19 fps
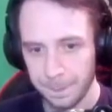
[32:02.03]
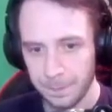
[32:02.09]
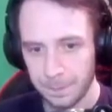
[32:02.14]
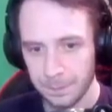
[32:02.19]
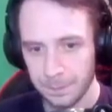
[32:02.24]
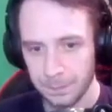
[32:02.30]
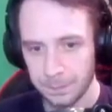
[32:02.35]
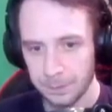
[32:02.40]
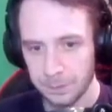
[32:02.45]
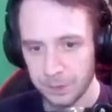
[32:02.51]

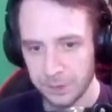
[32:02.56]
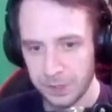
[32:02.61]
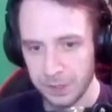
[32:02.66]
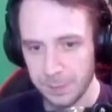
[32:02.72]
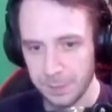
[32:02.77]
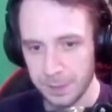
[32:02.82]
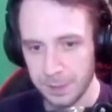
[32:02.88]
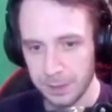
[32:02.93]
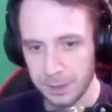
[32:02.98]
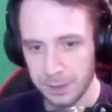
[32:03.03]
Just get my
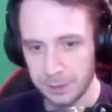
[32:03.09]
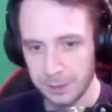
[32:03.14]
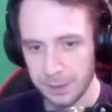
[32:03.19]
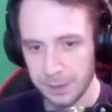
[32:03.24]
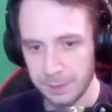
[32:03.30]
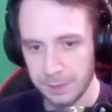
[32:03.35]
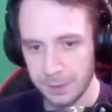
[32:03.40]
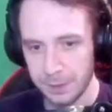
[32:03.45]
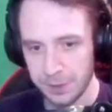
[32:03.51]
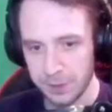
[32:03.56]

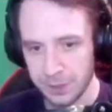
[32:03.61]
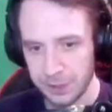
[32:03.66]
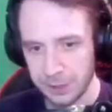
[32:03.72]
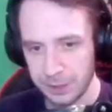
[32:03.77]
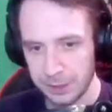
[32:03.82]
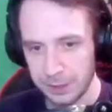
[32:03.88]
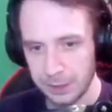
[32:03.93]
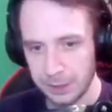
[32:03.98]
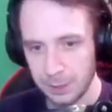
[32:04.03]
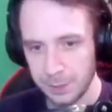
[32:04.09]
direction in a little
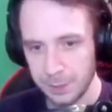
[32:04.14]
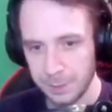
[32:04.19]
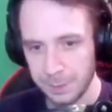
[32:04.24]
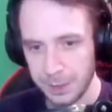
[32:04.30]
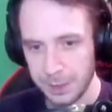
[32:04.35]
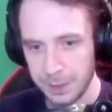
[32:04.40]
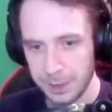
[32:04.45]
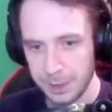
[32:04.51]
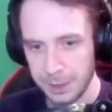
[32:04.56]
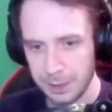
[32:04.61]
bit
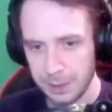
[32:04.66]
better.